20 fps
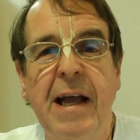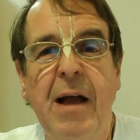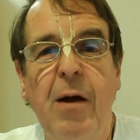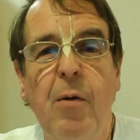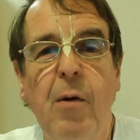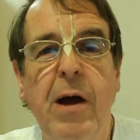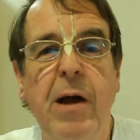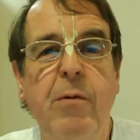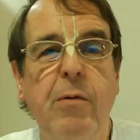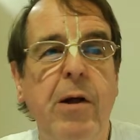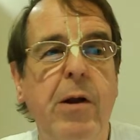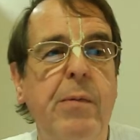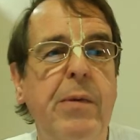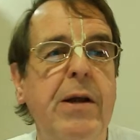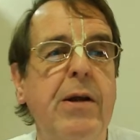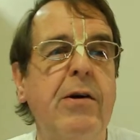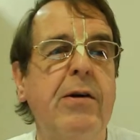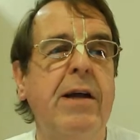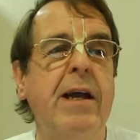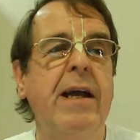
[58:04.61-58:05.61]
when we'll be
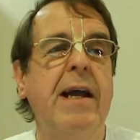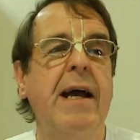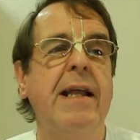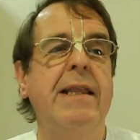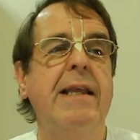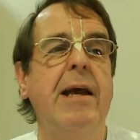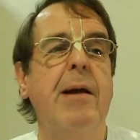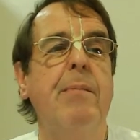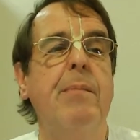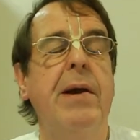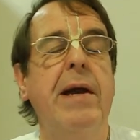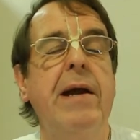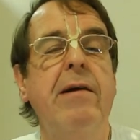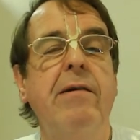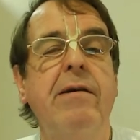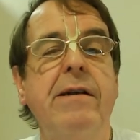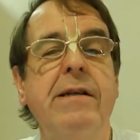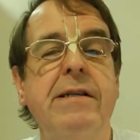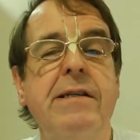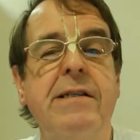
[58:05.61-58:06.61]
looking at the
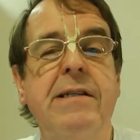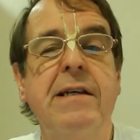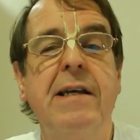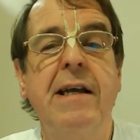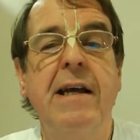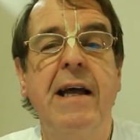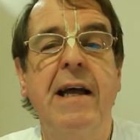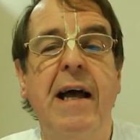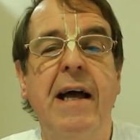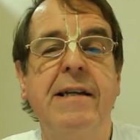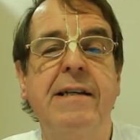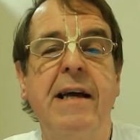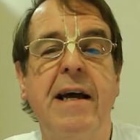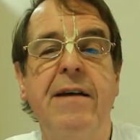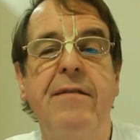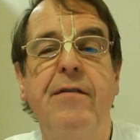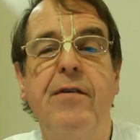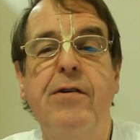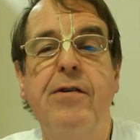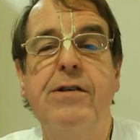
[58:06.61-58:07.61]
appearance and
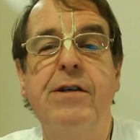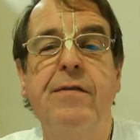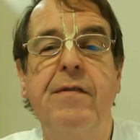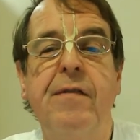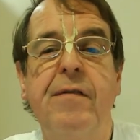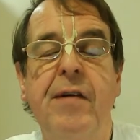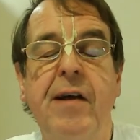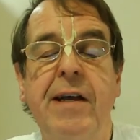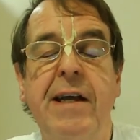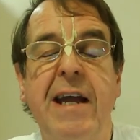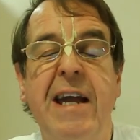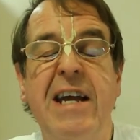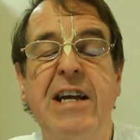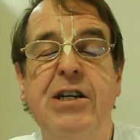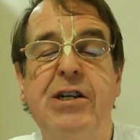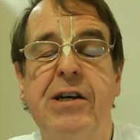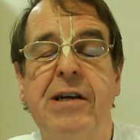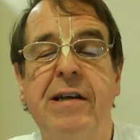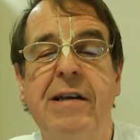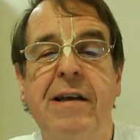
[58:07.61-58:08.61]

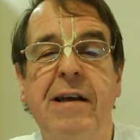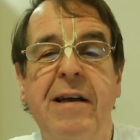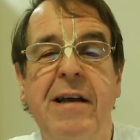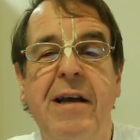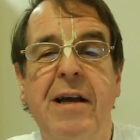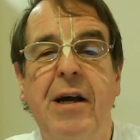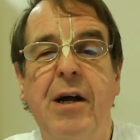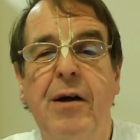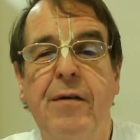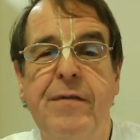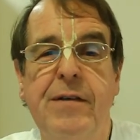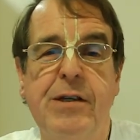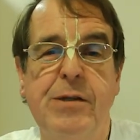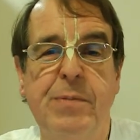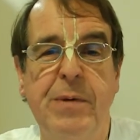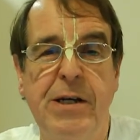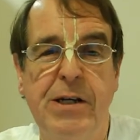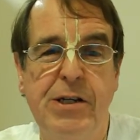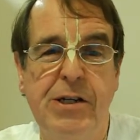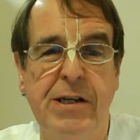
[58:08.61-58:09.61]
diversification of the
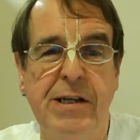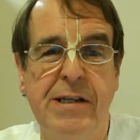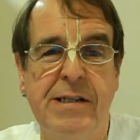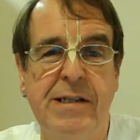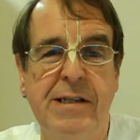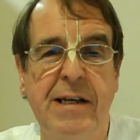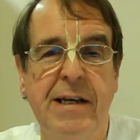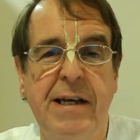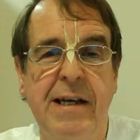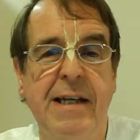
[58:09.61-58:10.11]
species.